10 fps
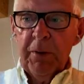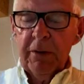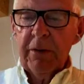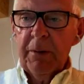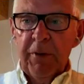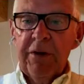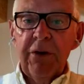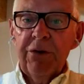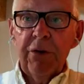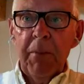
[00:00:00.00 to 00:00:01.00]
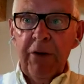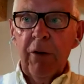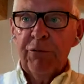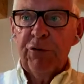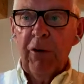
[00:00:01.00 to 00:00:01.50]
But this is a
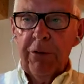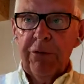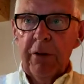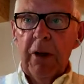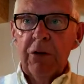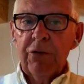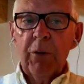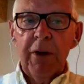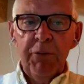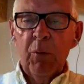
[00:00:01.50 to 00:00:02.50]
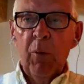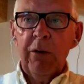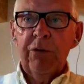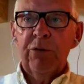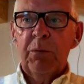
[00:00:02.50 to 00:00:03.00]
matter of choice. So if you
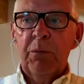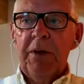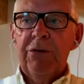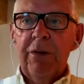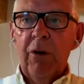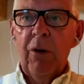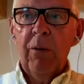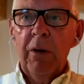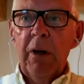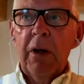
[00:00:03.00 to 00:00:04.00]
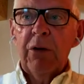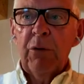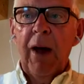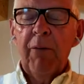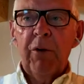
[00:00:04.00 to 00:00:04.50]
want to be CEO,
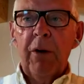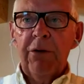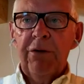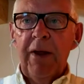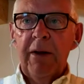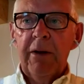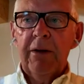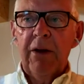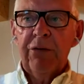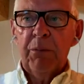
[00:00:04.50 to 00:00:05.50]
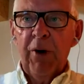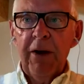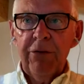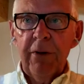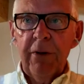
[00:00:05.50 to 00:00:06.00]
you have to understand that there's a
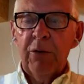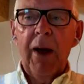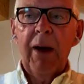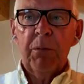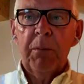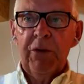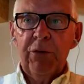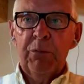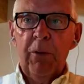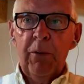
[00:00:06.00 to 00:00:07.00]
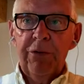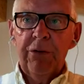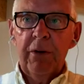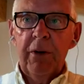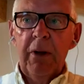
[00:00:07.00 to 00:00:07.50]
price and you have to make some
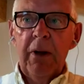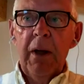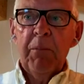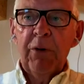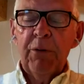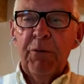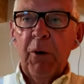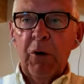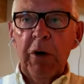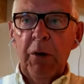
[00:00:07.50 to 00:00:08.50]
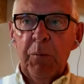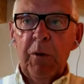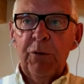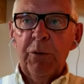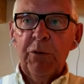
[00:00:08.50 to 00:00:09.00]
choices. But if you're good at
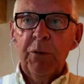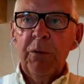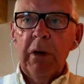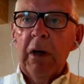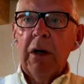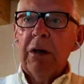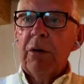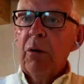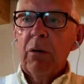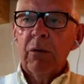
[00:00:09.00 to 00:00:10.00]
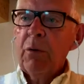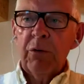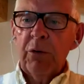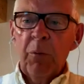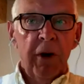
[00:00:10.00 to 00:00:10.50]
what you do,
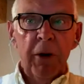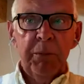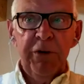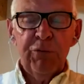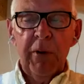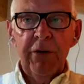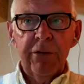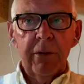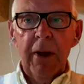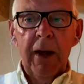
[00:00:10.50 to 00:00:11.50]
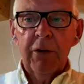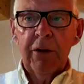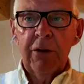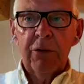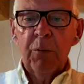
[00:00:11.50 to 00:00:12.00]
you will not be stressed,
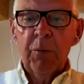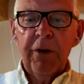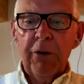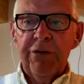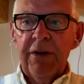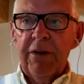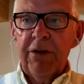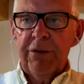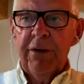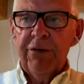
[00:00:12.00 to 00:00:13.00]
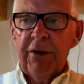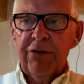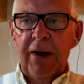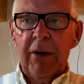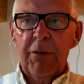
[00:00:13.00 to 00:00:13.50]
and you will not see these
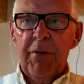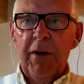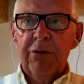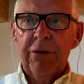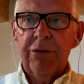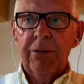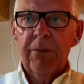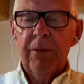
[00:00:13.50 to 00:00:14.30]
as sacrifices.